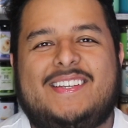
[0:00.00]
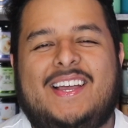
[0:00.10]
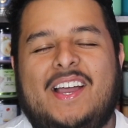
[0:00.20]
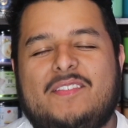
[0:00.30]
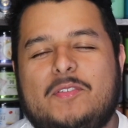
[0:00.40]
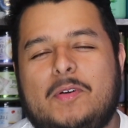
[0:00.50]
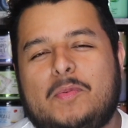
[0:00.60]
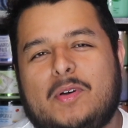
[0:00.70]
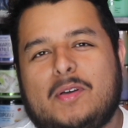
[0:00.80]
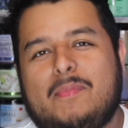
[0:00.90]
Hi everyone,
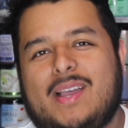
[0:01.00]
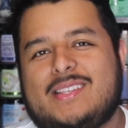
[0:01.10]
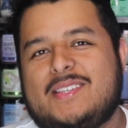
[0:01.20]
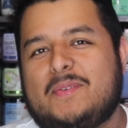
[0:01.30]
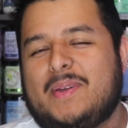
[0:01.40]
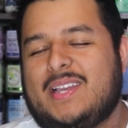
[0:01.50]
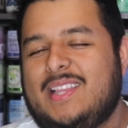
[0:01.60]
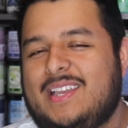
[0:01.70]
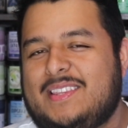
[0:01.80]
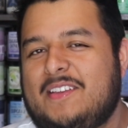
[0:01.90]
welcome back to the Wick
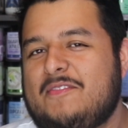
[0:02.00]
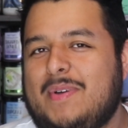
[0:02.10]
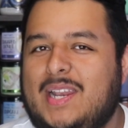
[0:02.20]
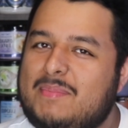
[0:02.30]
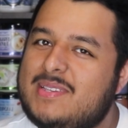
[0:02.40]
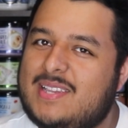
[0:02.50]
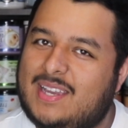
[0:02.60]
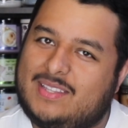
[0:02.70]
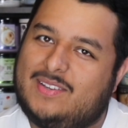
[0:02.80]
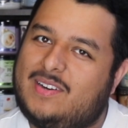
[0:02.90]
Collective. My name is
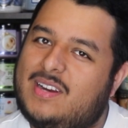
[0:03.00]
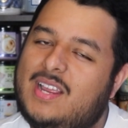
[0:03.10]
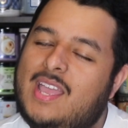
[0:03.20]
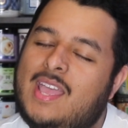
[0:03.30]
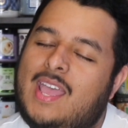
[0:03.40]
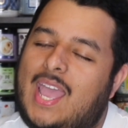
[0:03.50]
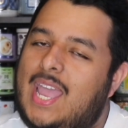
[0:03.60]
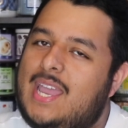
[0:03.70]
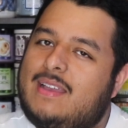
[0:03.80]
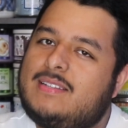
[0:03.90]
Hector,
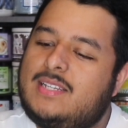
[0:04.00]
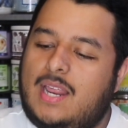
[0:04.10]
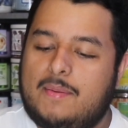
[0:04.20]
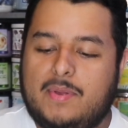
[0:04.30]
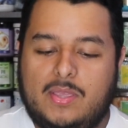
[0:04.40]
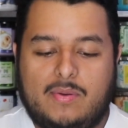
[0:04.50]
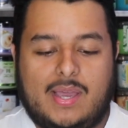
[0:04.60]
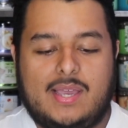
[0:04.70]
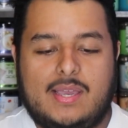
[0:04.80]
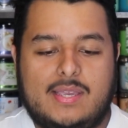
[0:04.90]
and today I bring you
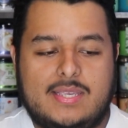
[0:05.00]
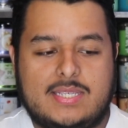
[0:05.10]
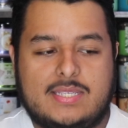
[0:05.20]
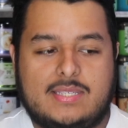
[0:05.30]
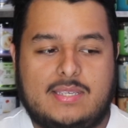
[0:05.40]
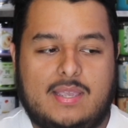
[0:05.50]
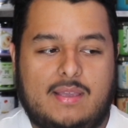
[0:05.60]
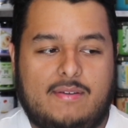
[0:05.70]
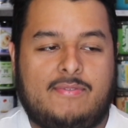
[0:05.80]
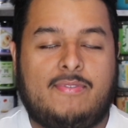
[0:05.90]
guys
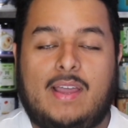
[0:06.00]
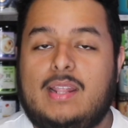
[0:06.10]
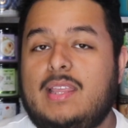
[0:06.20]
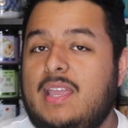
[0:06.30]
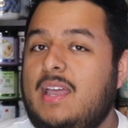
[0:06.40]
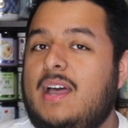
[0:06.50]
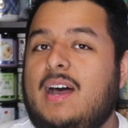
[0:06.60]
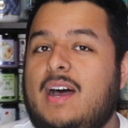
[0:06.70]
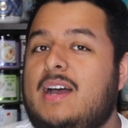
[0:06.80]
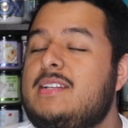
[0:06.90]
finally
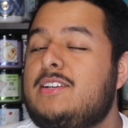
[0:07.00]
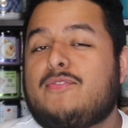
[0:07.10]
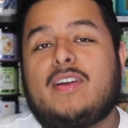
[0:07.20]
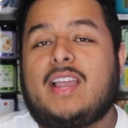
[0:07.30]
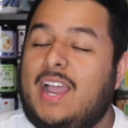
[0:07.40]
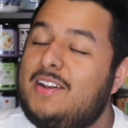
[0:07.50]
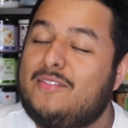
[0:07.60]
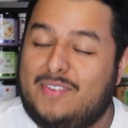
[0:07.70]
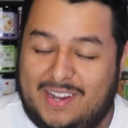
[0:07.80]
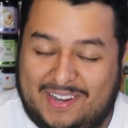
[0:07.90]
a different kind
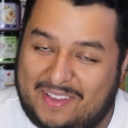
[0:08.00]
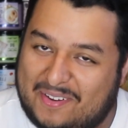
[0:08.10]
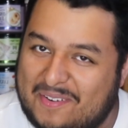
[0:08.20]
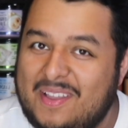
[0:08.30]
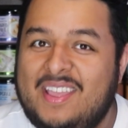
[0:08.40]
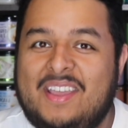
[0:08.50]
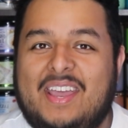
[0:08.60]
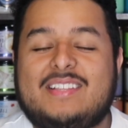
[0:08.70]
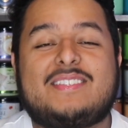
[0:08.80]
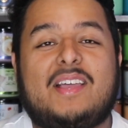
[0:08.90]
of video.
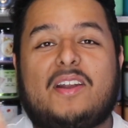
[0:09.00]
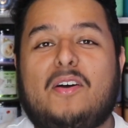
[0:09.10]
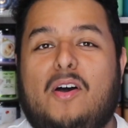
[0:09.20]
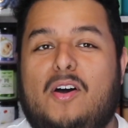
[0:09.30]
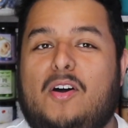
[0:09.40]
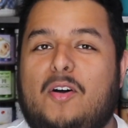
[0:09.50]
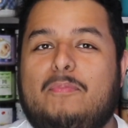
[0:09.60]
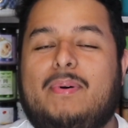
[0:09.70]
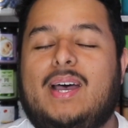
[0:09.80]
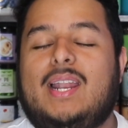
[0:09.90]
It's not a
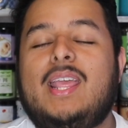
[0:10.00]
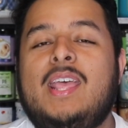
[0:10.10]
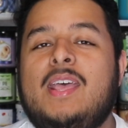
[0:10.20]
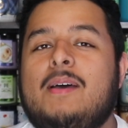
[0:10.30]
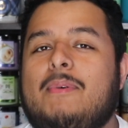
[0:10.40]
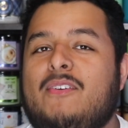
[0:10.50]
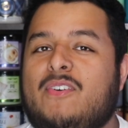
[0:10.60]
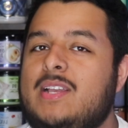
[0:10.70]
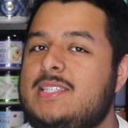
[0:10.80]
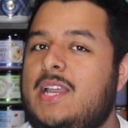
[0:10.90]
haul, but my
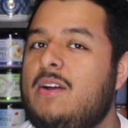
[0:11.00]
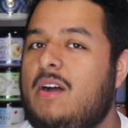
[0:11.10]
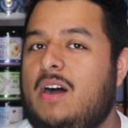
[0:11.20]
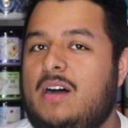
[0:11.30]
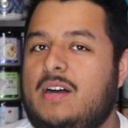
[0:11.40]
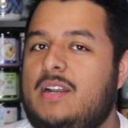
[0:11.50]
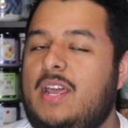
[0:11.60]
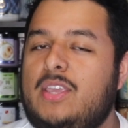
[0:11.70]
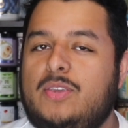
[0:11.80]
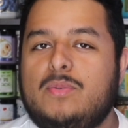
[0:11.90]
friends here on
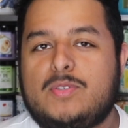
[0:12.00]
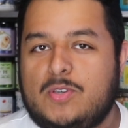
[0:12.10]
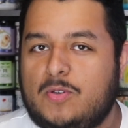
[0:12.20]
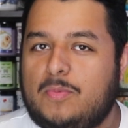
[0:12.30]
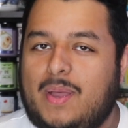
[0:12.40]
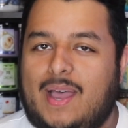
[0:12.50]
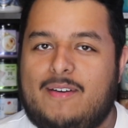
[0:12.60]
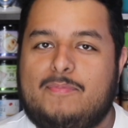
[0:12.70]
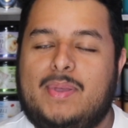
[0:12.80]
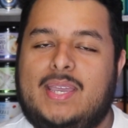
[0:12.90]
YouTube
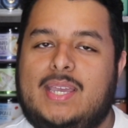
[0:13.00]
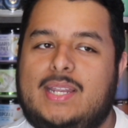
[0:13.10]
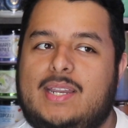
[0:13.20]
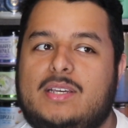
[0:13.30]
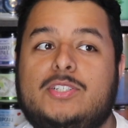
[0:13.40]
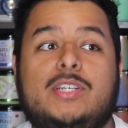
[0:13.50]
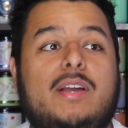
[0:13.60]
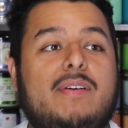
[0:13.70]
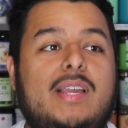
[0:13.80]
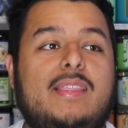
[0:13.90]
have been
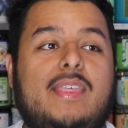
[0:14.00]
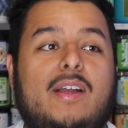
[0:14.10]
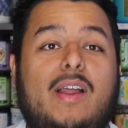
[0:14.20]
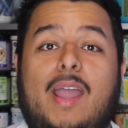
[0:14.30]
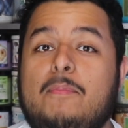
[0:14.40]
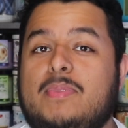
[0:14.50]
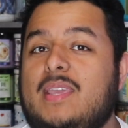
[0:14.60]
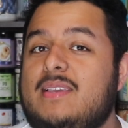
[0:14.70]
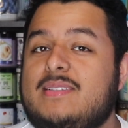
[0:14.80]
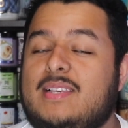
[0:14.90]
sharing their
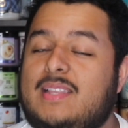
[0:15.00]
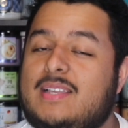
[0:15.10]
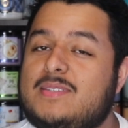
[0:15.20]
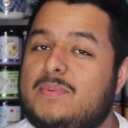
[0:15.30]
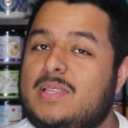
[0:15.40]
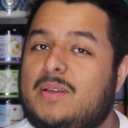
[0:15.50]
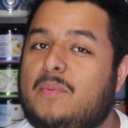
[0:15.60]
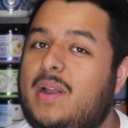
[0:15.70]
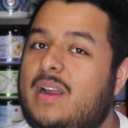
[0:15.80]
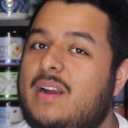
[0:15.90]
empties, and that's really
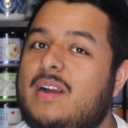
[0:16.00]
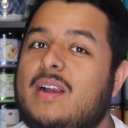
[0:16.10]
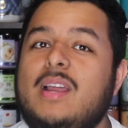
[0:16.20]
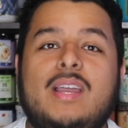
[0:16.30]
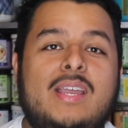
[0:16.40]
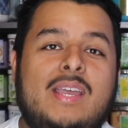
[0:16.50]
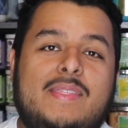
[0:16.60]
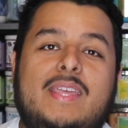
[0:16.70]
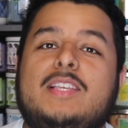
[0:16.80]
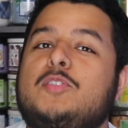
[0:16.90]
where
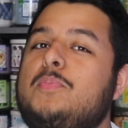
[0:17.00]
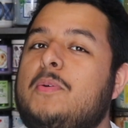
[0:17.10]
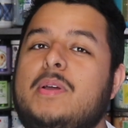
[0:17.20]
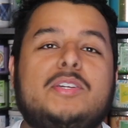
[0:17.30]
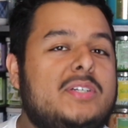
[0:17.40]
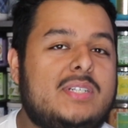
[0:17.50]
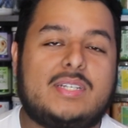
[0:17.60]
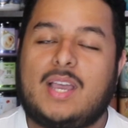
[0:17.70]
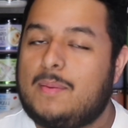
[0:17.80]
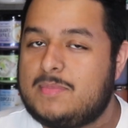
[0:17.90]
the
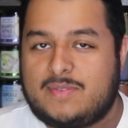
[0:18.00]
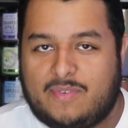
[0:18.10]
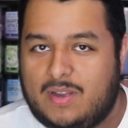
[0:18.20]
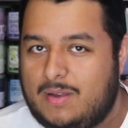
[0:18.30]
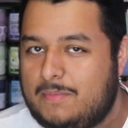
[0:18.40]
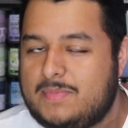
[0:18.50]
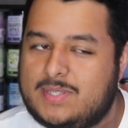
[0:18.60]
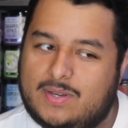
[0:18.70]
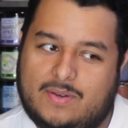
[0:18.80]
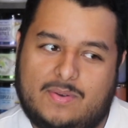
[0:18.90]
inspiration comes from.
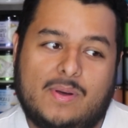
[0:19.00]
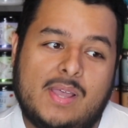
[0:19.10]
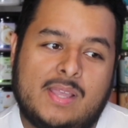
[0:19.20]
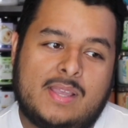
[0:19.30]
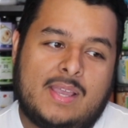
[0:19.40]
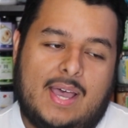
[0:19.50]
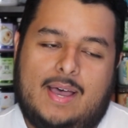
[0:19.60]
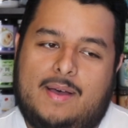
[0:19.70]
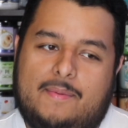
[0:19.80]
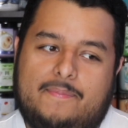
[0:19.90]
So,
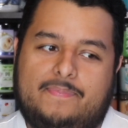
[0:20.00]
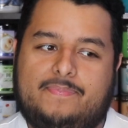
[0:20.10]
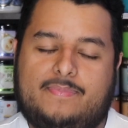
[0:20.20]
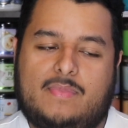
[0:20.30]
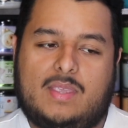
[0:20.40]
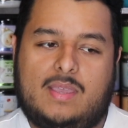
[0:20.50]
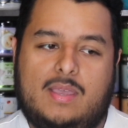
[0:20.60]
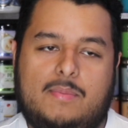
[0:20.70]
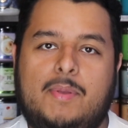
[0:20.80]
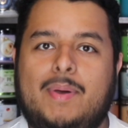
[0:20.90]

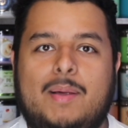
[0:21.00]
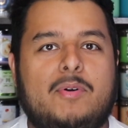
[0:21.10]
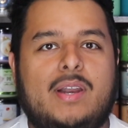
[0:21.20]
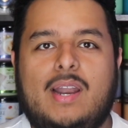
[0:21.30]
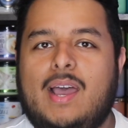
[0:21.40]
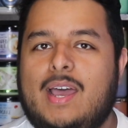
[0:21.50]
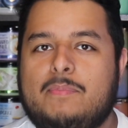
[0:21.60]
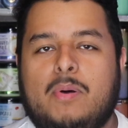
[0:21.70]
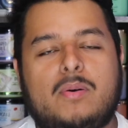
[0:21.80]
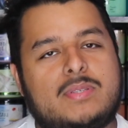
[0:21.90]
Viva la Morena
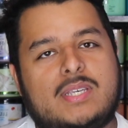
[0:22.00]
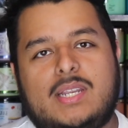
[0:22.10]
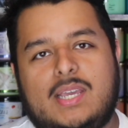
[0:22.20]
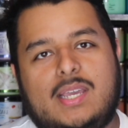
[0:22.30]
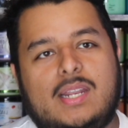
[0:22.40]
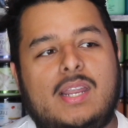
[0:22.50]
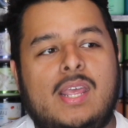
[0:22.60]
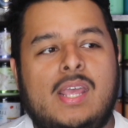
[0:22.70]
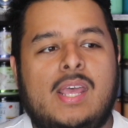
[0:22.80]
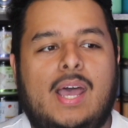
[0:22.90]
had posted it,
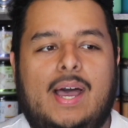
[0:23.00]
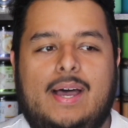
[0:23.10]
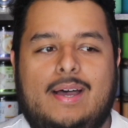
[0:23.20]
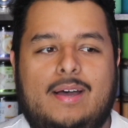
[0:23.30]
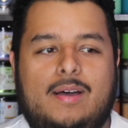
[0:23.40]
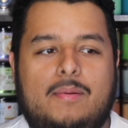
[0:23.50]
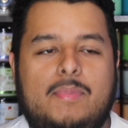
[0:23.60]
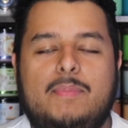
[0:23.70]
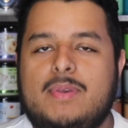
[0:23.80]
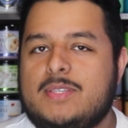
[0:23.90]

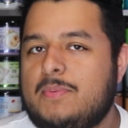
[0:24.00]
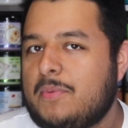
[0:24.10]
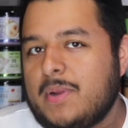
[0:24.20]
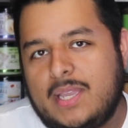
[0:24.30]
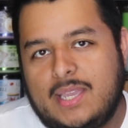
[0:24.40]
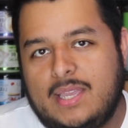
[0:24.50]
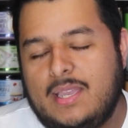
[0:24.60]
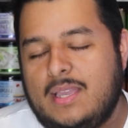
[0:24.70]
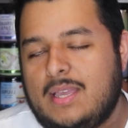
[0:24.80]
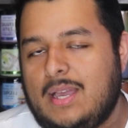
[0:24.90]
Meet Miss Marie,